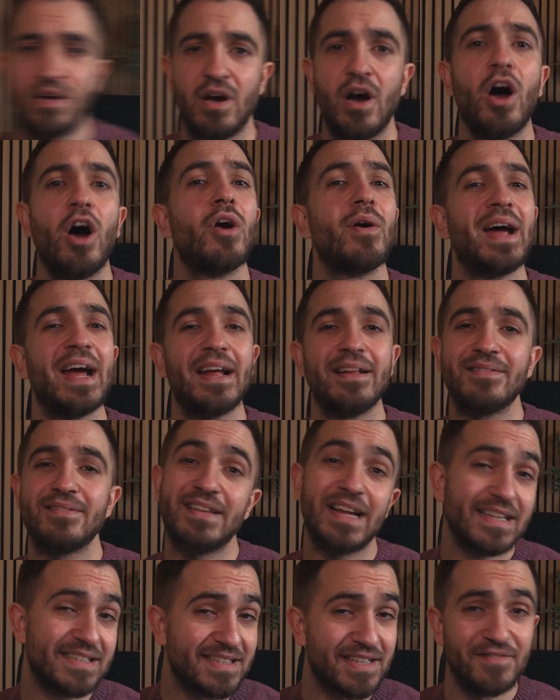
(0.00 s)
All right,
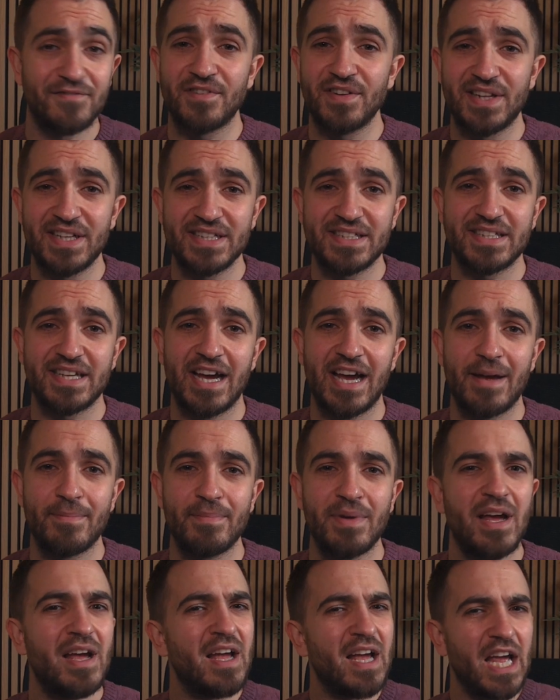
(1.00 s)
that's it for this time.
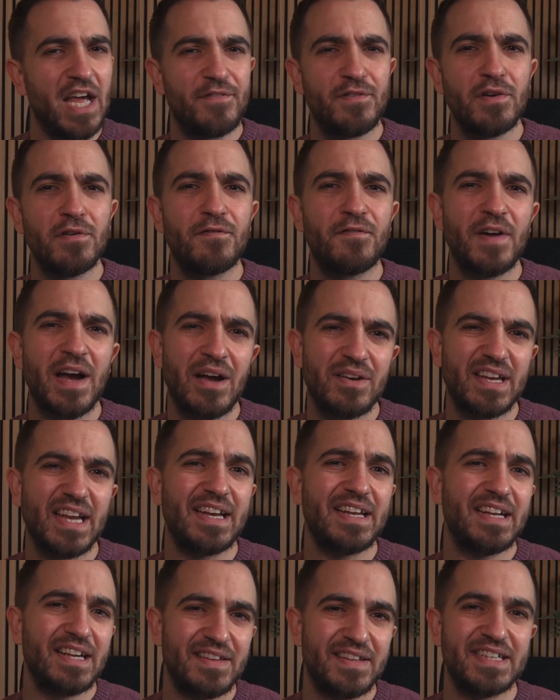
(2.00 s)
If you found
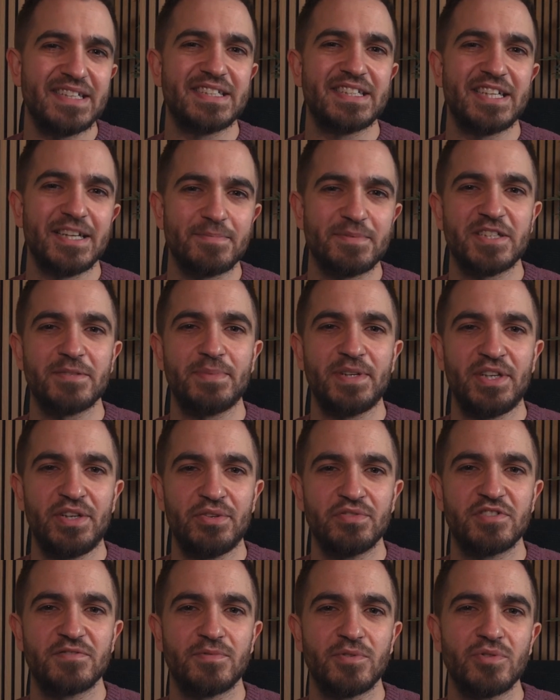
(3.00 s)
any of these tips to be
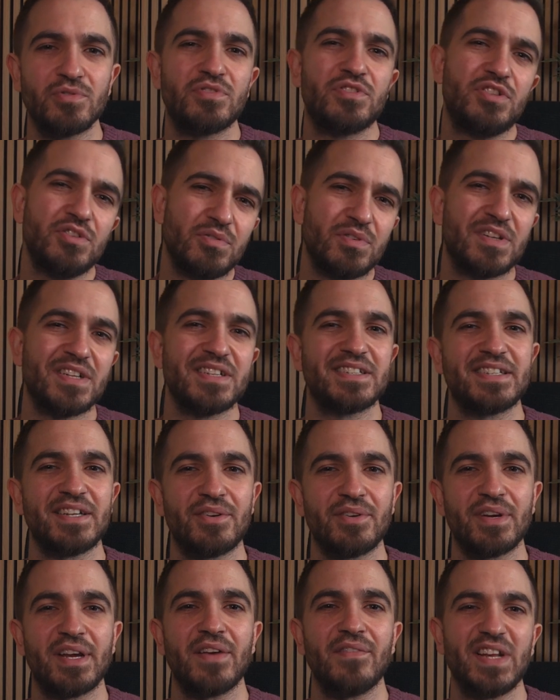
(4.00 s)
useful, do
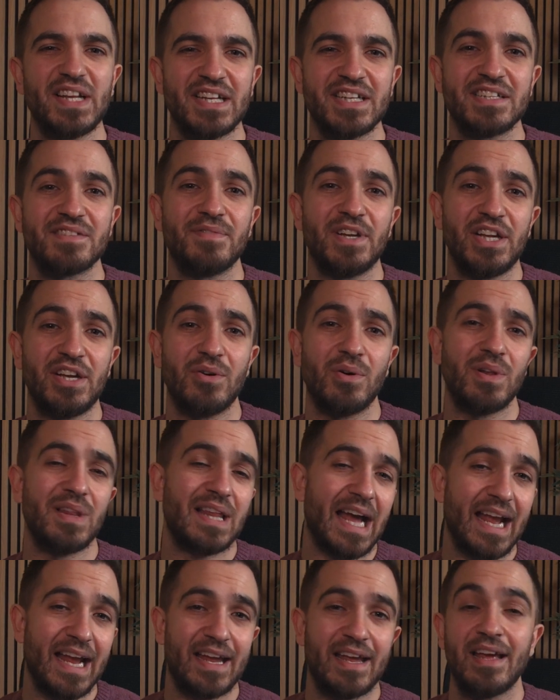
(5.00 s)
consider giving this video a
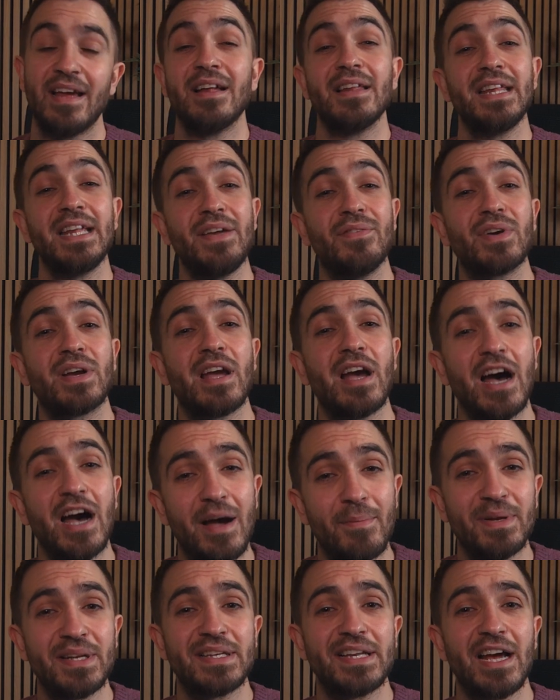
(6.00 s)
like. Leave a
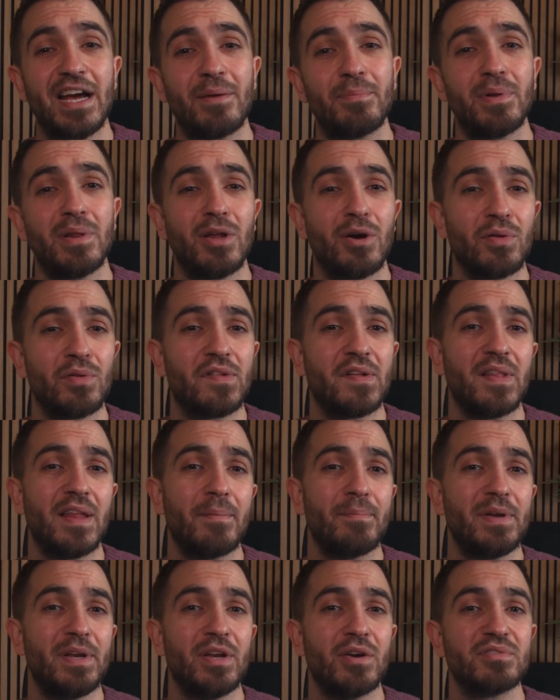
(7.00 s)
comment down below to let
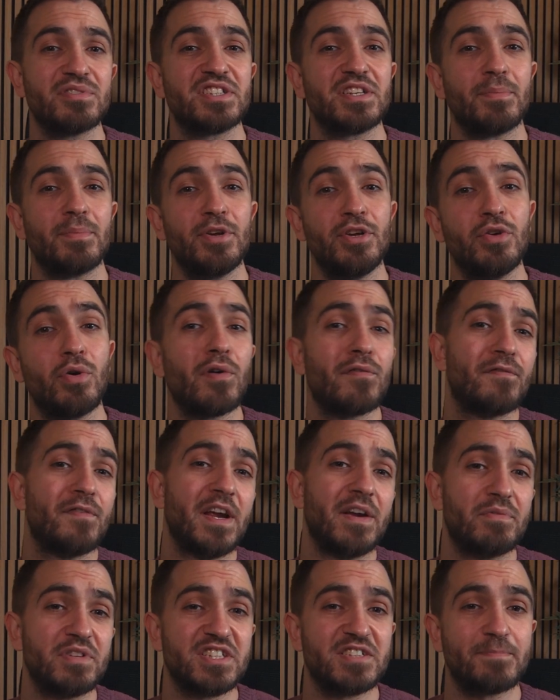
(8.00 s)
me know some of your
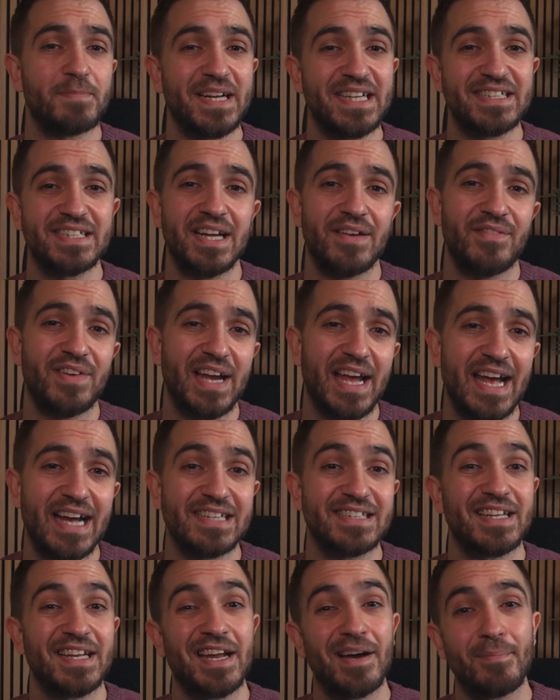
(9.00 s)
favorite space-saving
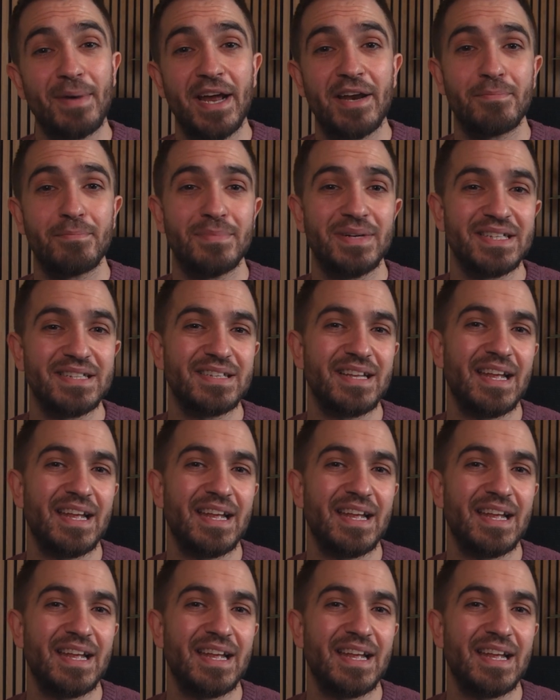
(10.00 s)
hacks that I might have missed,